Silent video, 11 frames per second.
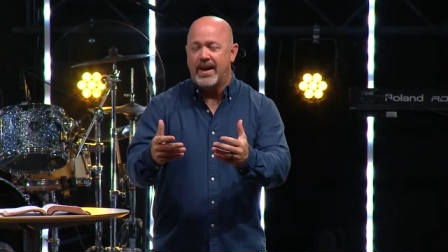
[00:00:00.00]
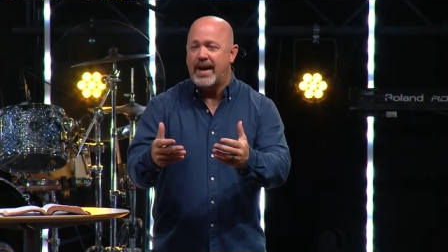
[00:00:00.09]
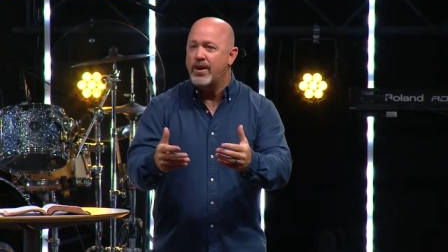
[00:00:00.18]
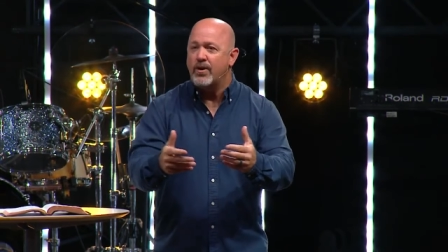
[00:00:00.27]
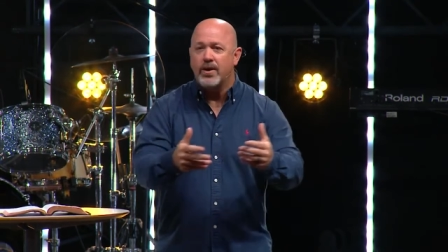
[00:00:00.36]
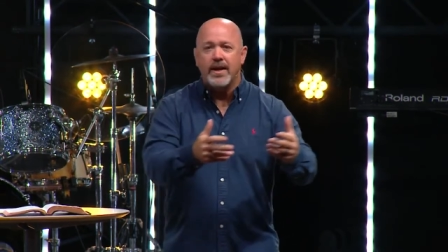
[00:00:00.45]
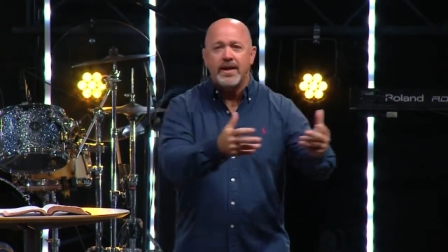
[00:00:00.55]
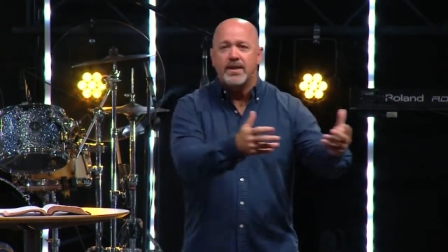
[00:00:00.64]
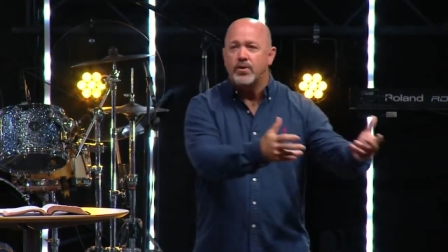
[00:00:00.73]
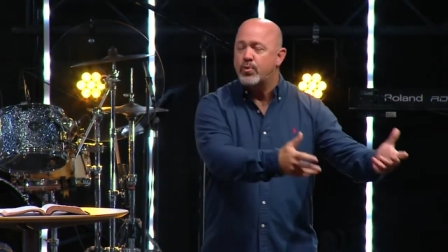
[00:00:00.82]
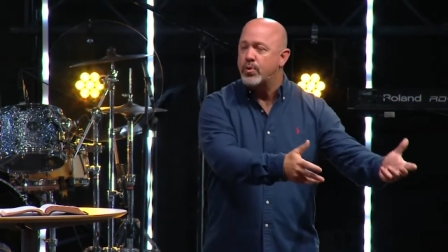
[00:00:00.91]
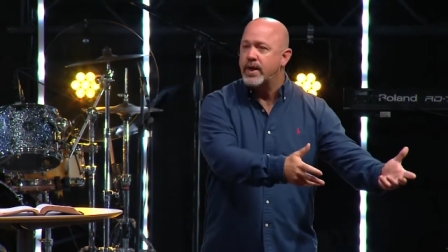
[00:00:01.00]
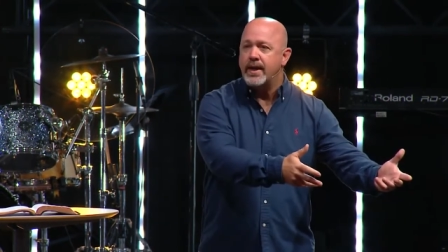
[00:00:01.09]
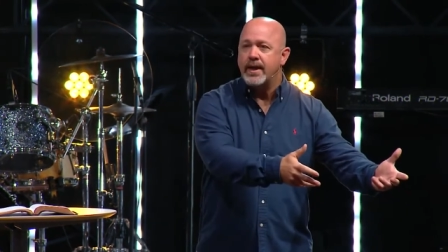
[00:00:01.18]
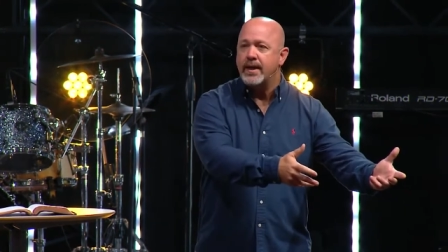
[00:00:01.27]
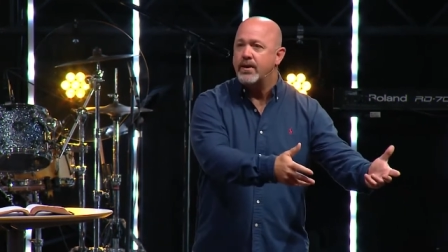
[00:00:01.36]
I don't need to
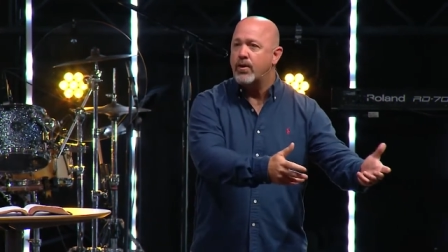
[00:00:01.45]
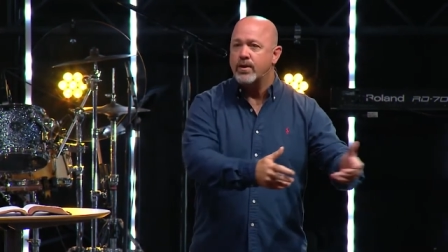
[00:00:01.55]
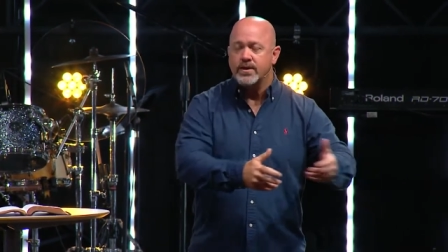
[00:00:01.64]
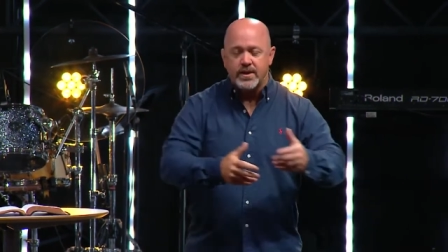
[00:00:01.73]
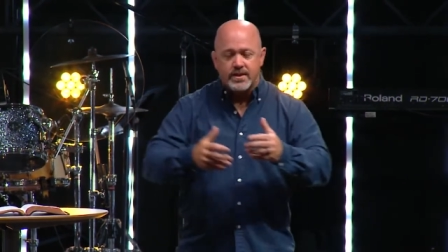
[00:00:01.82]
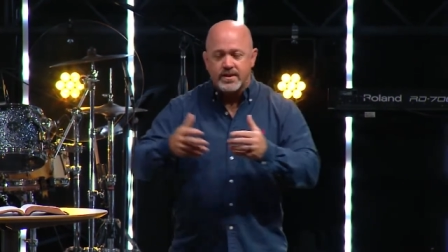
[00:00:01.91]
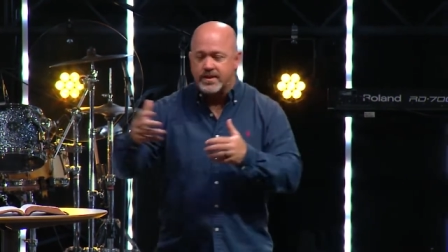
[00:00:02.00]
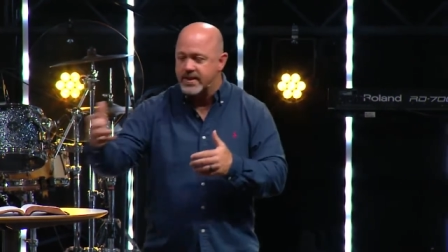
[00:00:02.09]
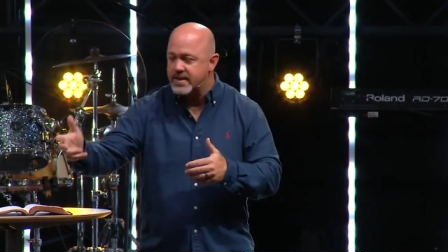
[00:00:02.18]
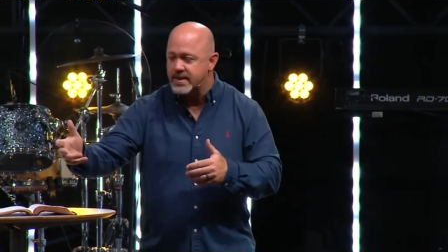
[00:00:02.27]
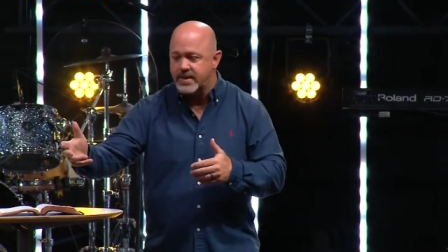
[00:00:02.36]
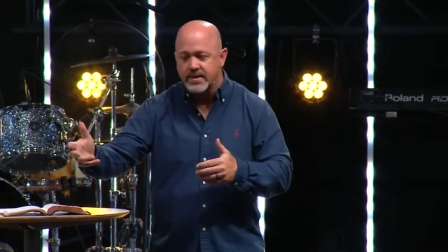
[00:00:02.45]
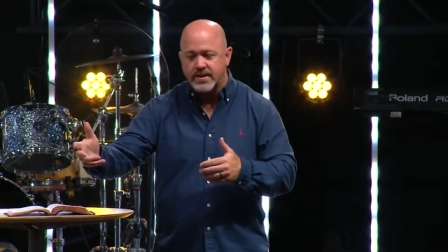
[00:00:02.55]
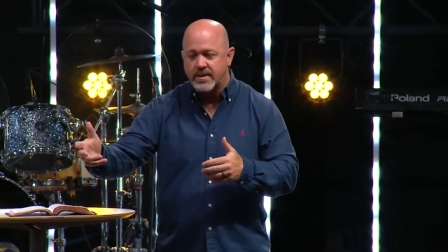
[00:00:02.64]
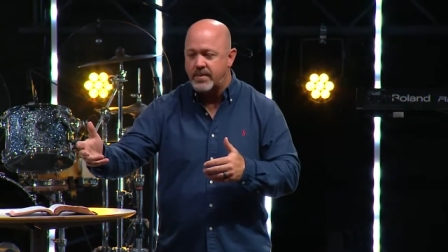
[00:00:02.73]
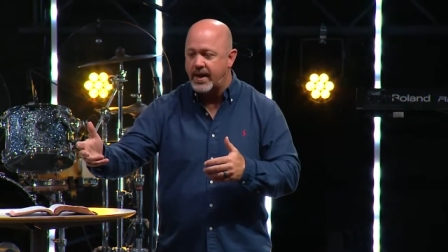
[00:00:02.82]
read or just listen to
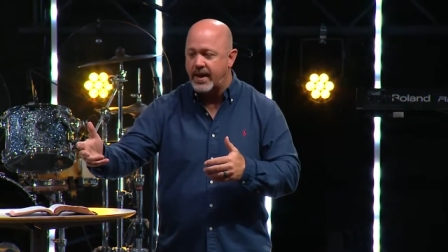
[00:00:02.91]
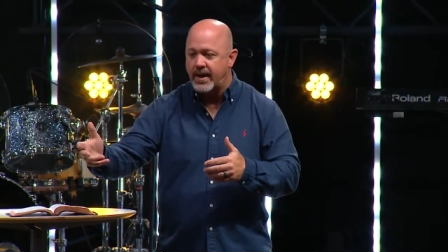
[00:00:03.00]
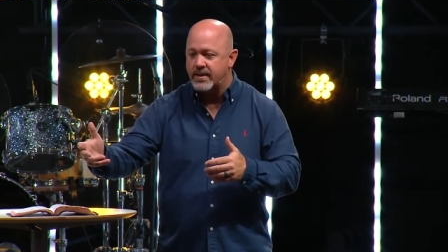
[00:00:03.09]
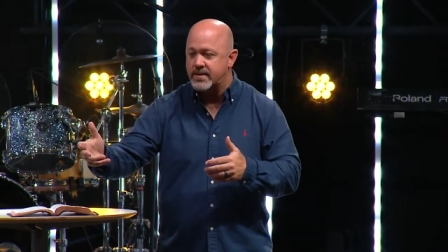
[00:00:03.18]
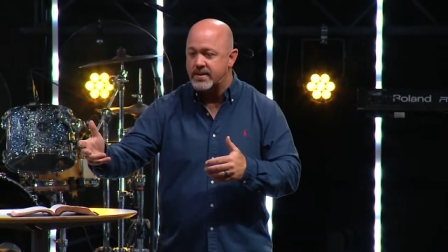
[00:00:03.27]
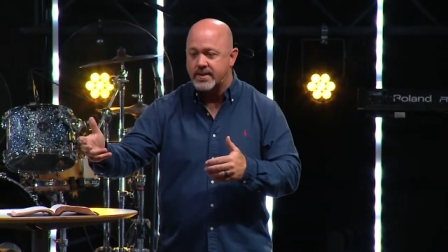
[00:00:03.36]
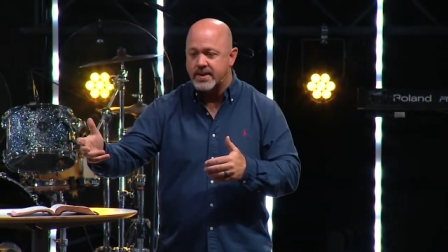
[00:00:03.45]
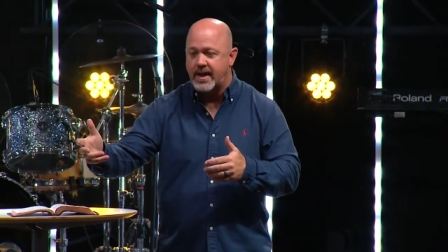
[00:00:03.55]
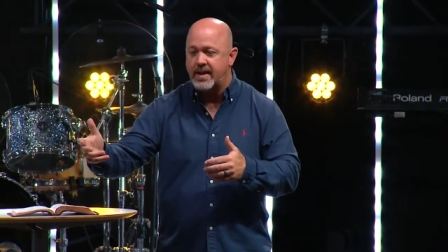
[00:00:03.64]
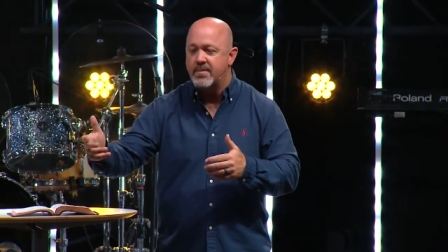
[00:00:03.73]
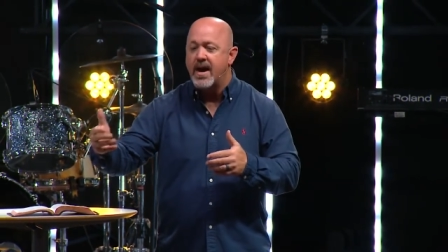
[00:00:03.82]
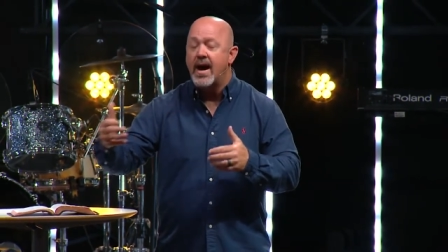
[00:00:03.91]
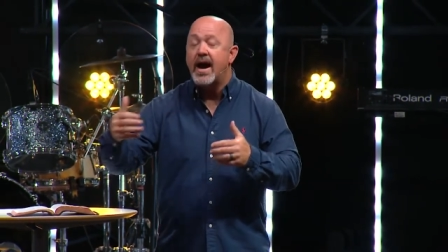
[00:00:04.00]
somebody else's time.